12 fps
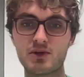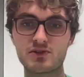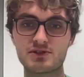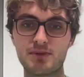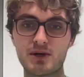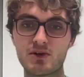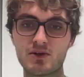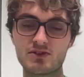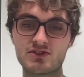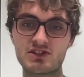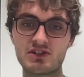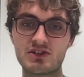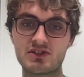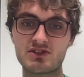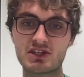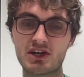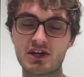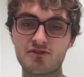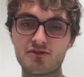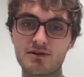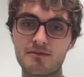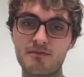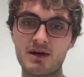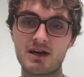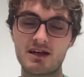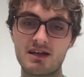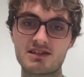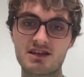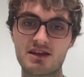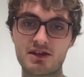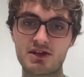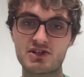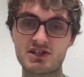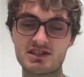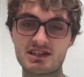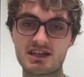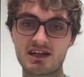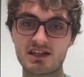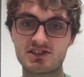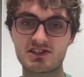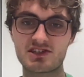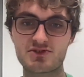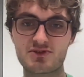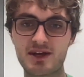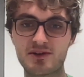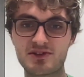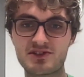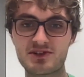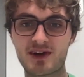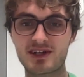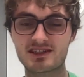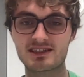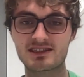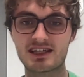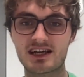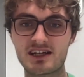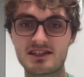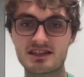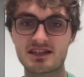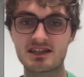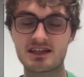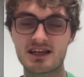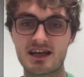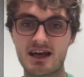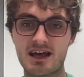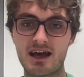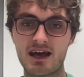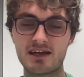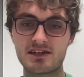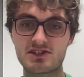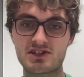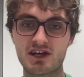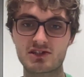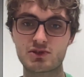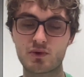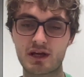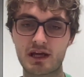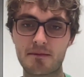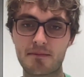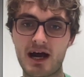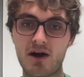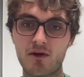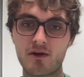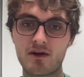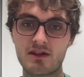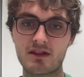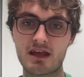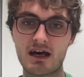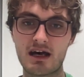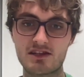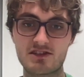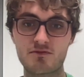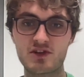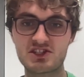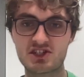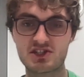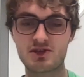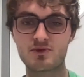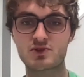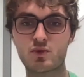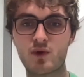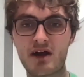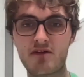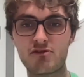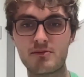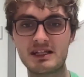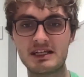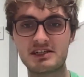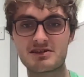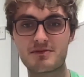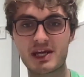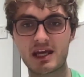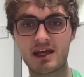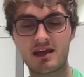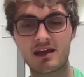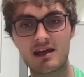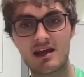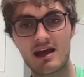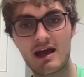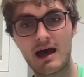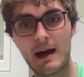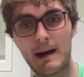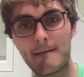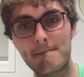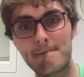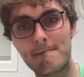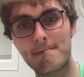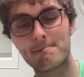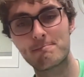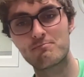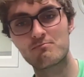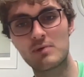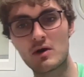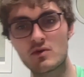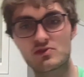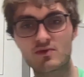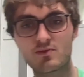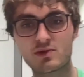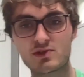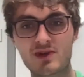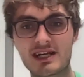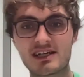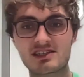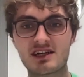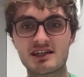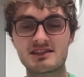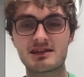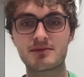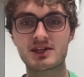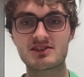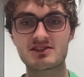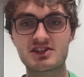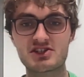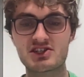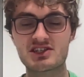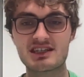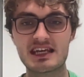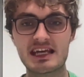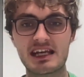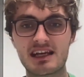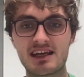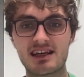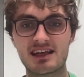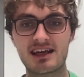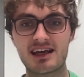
pole to pole to go from Southern Ocean sea ice straight onto Arctic sea ice and start talking about some research that was quite unfamiliar to me, but was really exciting because I'd just seen